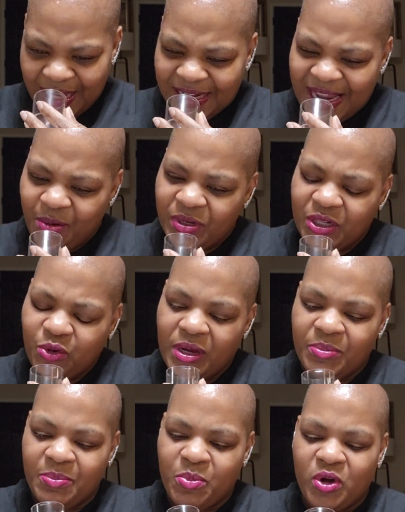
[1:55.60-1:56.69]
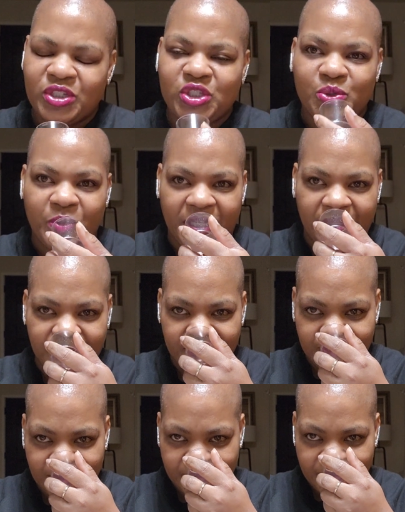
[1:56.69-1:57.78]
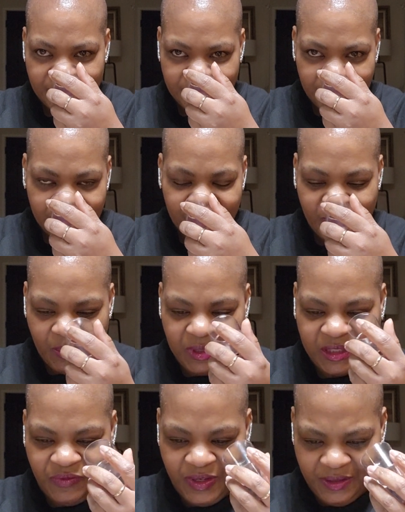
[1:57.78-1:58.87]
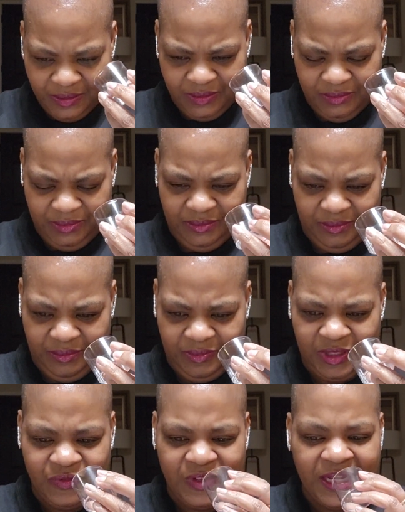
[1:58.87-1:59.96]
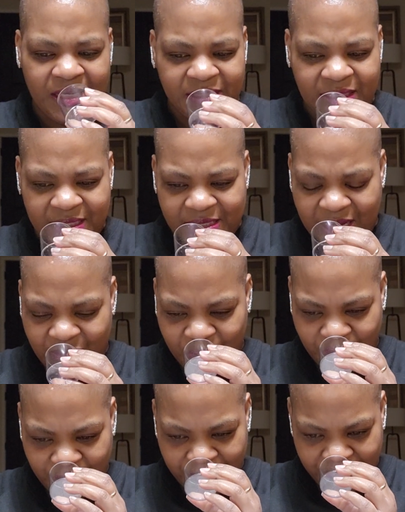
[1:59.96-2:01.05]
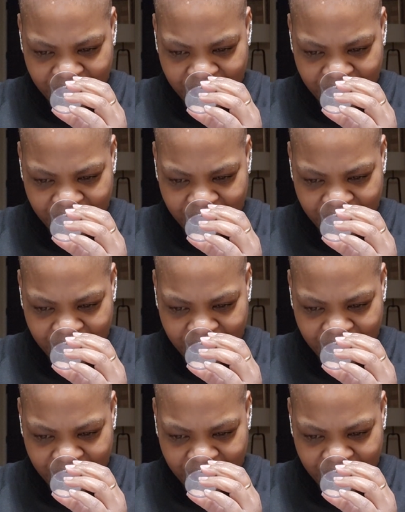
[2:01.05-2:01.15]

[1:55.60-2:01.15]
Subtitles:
Not really cream, but more sweet. But the vanilla does come through.